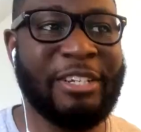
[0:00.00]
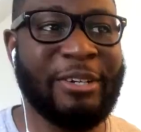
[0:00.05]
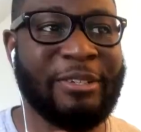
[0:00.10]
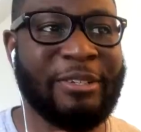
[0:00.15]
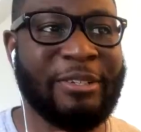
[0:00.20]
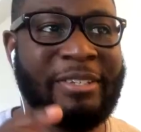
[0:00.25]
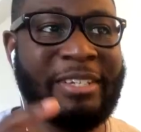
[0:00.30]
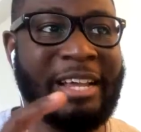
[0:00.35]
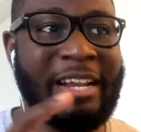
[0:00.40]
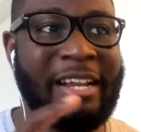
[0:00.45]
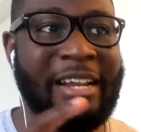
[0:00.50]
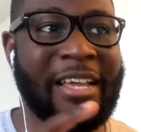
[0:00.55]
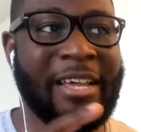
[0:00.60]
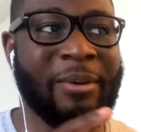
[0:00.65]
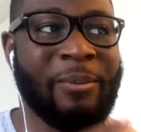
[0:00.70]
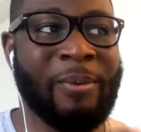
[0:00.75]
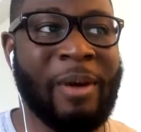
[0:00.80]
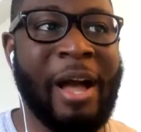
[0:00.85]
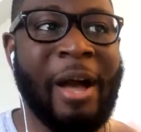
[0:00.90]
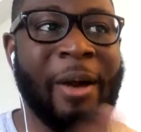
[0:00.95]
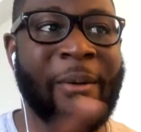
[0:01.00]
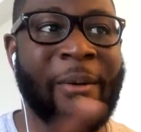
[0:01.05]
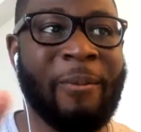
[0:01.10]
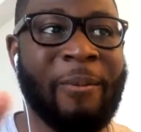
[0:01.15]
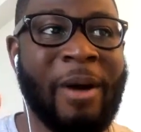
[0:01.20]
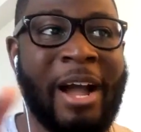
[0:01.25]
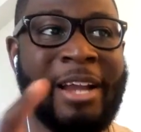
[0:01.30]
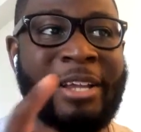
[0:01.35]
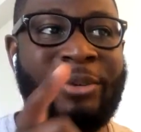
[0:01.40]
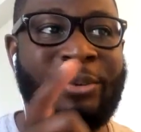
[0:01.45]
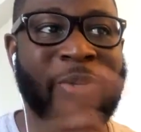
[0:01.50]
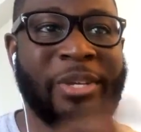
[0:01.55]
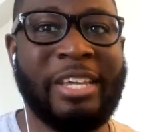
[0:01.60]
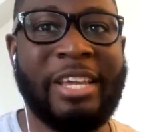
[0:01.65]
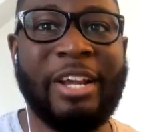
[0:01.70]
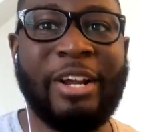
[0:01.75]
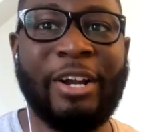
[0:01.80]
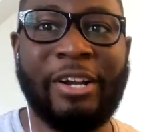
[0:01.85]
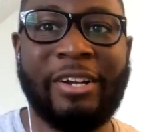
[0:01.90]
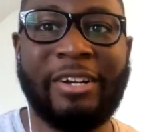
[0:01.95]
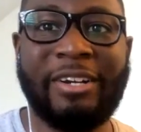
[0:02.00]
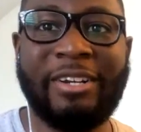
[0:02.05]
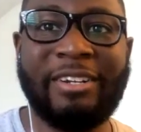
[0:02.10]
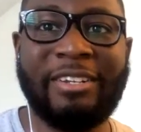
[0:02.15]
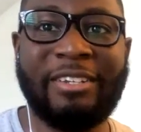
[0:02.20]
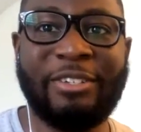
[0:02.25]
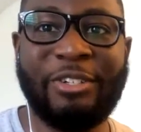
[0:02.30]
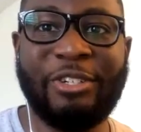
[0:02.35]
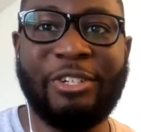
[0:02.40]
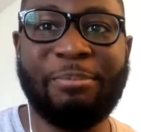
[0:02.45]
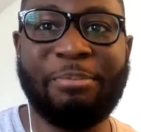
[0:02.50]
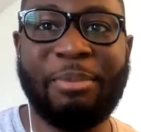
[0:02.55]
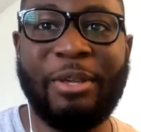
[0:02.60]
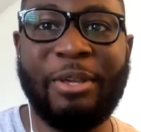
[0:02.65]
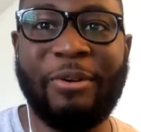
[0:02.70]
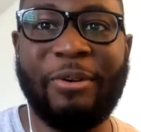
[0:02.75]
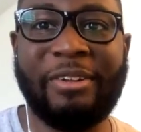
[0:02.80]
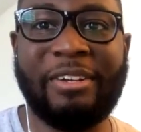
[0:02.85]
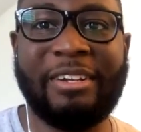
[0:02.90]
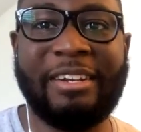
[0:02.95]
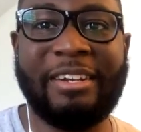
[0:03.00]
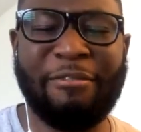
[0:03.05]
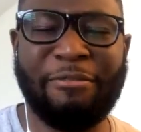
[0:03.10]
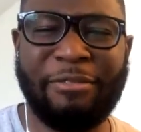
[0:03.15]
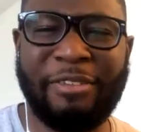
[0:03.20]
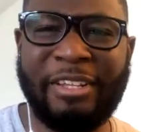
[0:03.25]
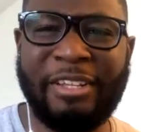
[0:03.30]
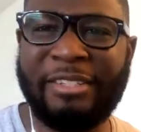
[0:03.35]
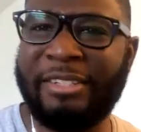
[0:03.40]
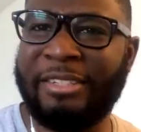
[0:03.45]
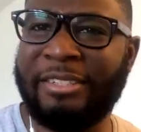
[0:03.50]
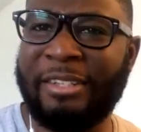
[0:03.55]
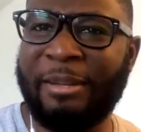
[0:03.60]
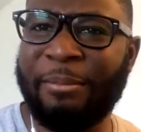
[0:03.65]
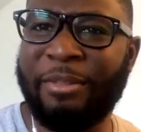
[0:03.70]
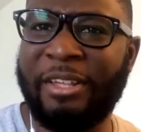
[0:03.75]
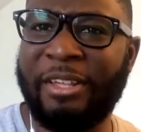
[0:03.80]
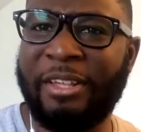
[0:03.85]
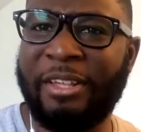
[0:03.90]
it's kind of like, wow, why are you here? You should be on Netflix or something